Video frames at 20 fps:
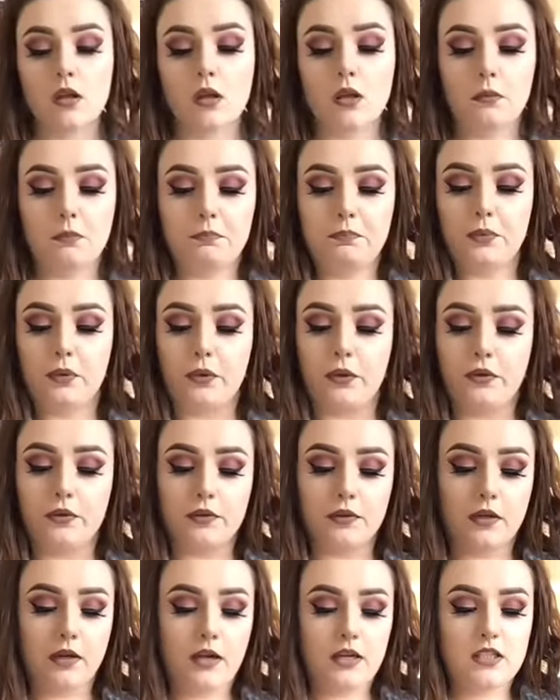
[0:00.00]

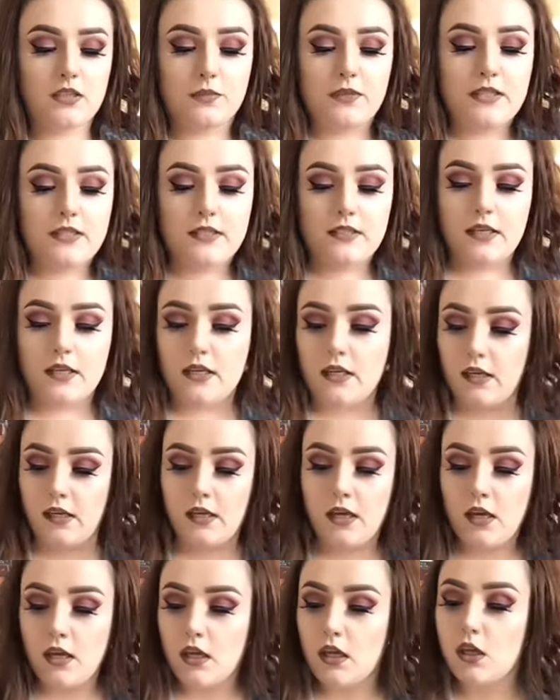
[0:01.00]
But as we see,
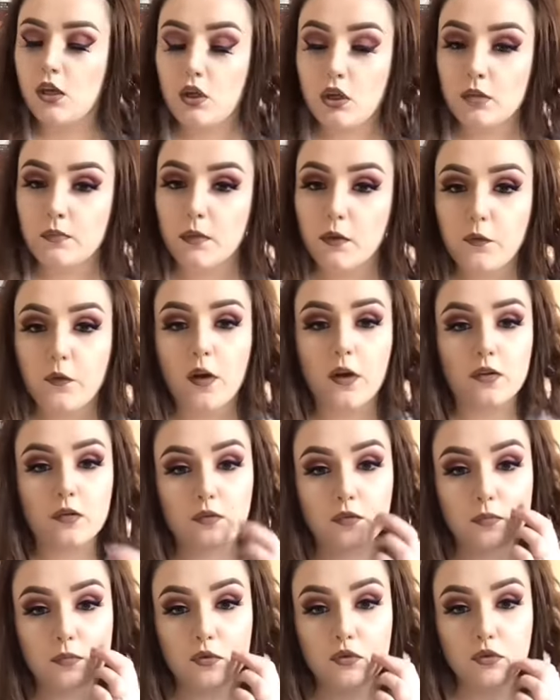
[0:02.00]
he couldn't be further
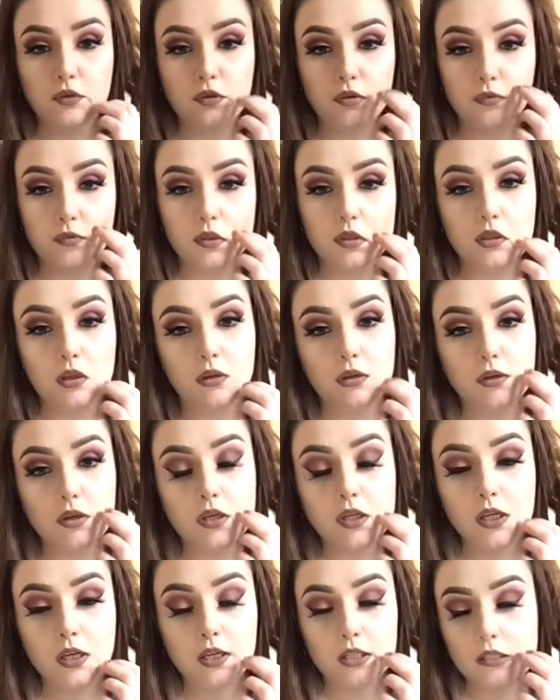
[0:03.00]
from the truth of what's going on.
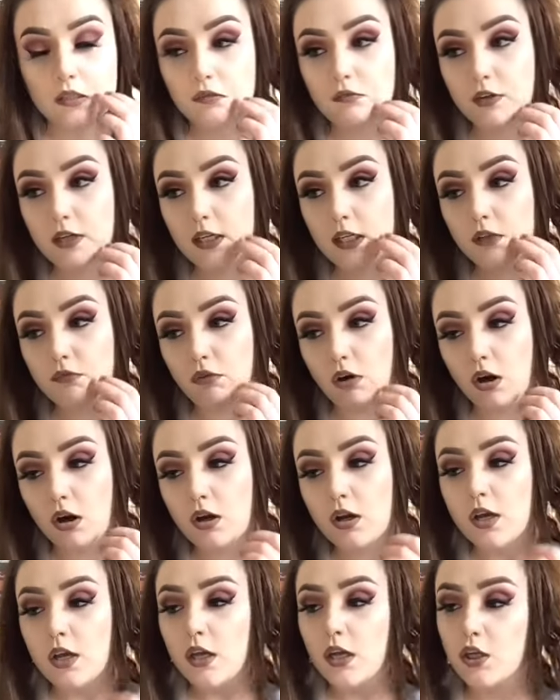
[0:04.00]
He gets it really
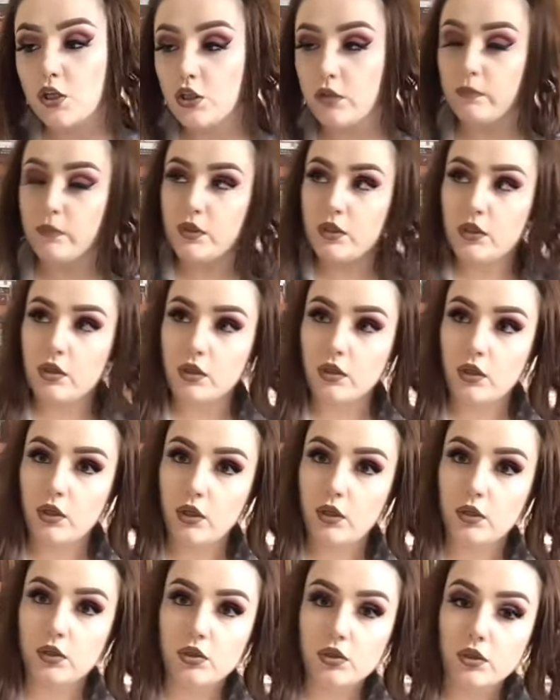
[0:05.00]
wrong. He jumps to
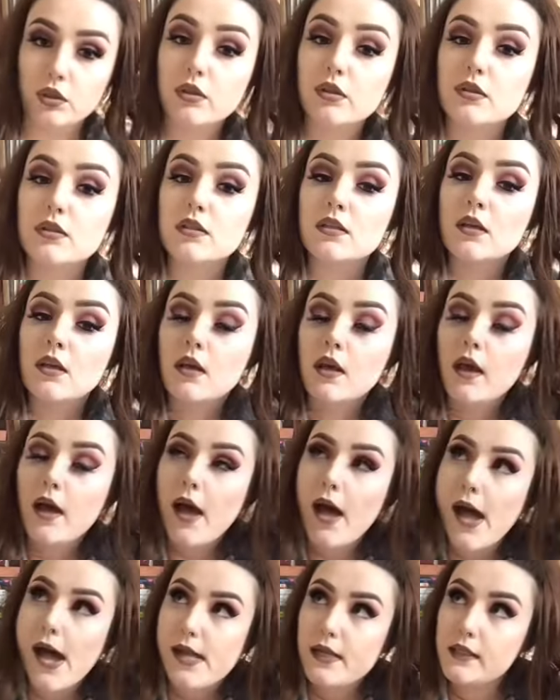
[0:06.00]
conclusions,
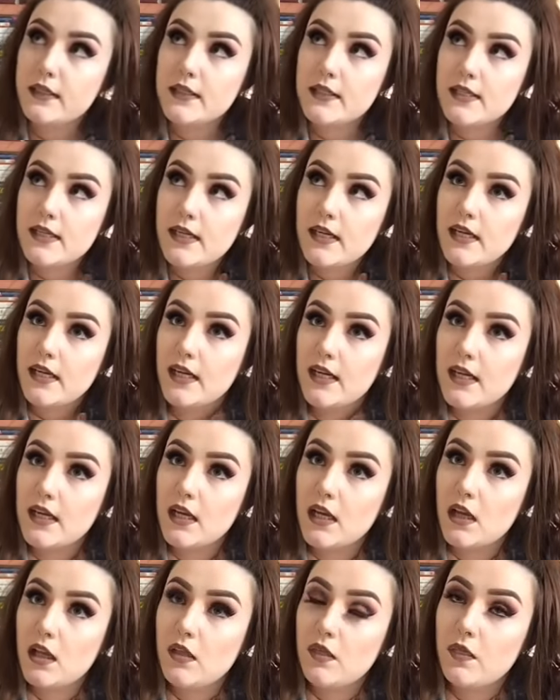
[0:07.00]
and
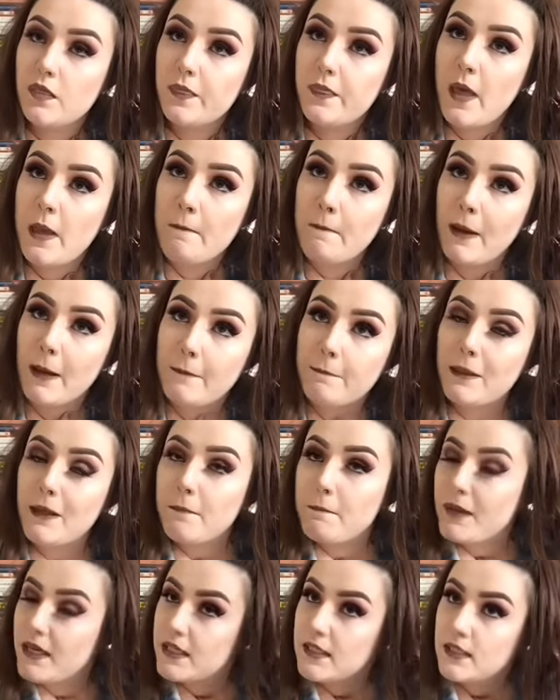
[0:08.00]
there might be a
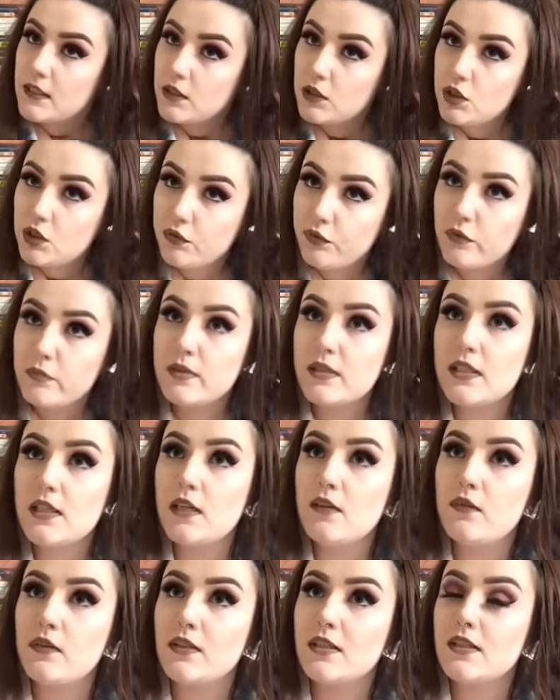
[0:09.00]
message from
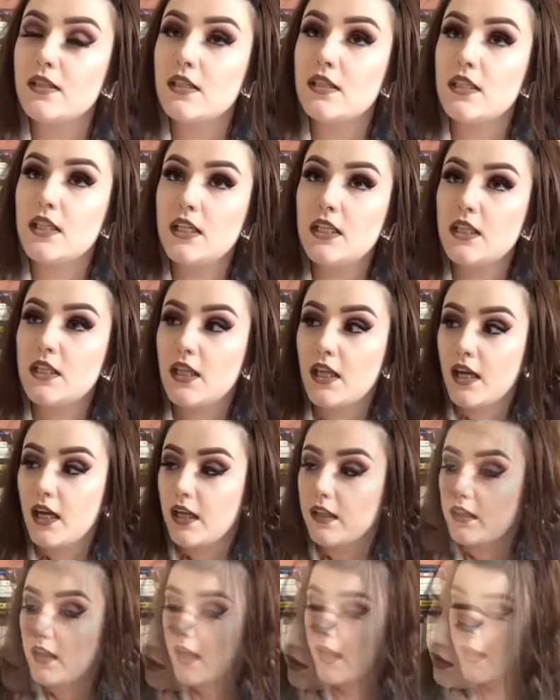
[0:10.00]
Stevenson in
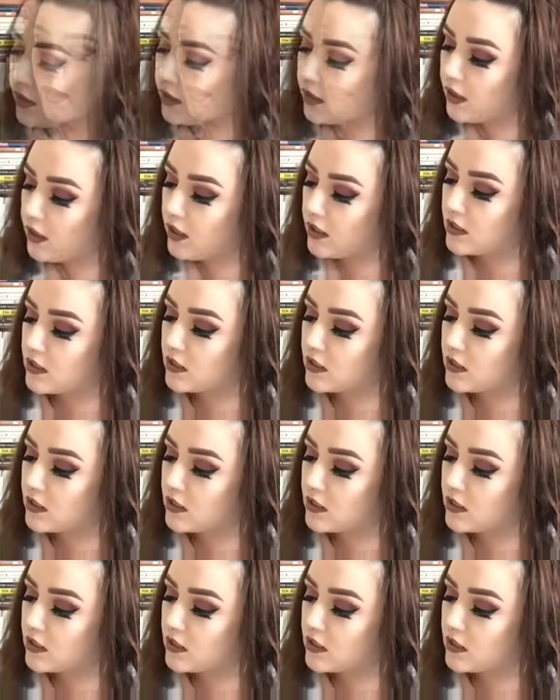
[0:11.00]
there that it's